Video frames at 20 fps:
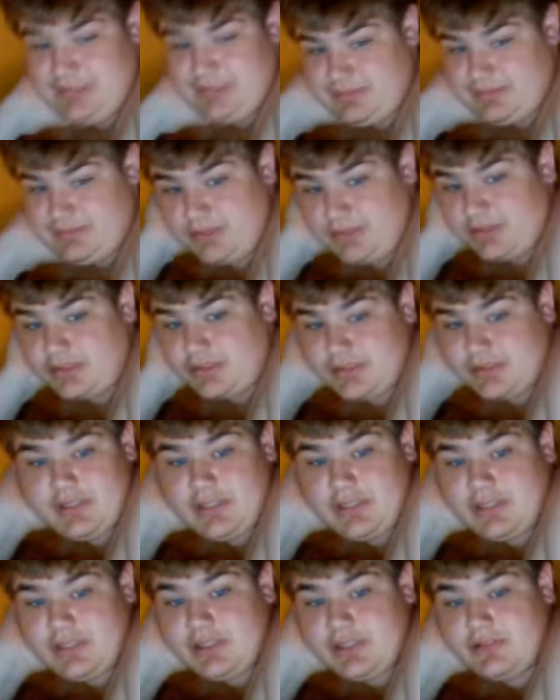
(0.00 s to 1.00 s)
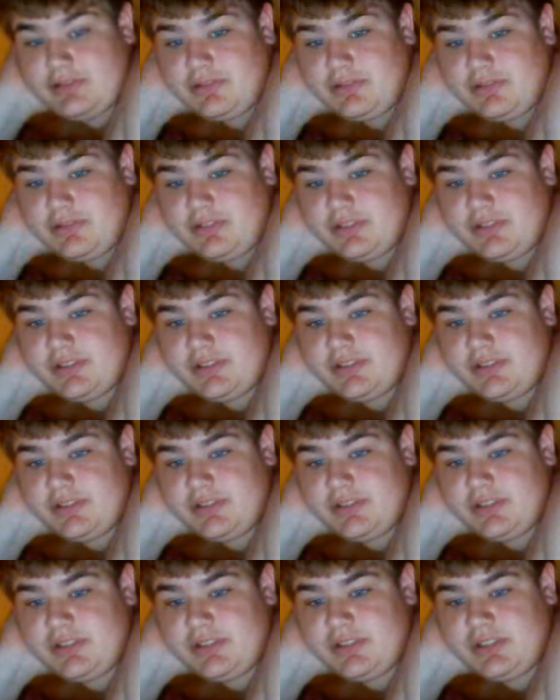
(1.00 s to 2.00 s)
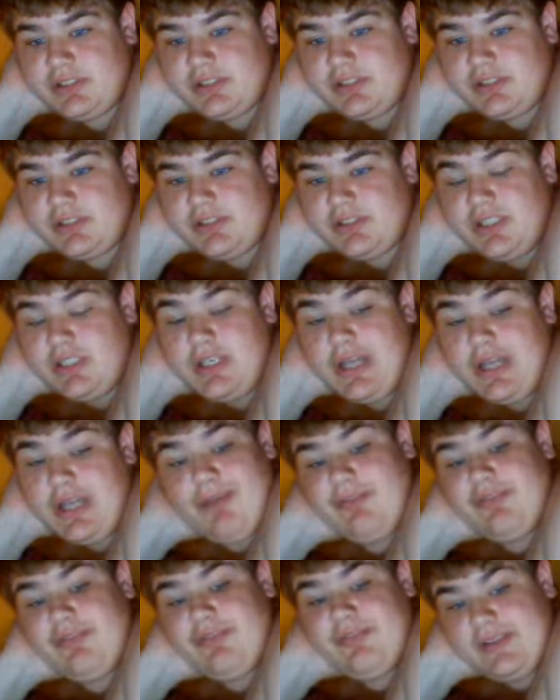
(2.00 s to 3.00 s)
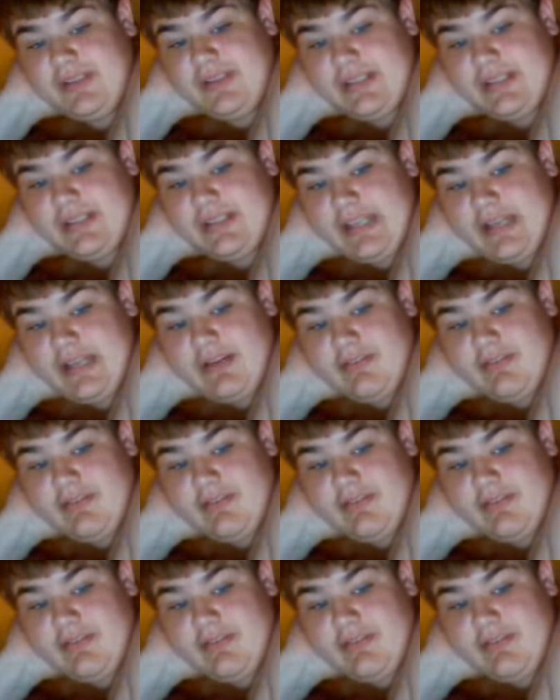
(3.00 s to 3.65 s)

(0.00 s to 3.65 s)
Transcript: milk cows. I've been feeding the cows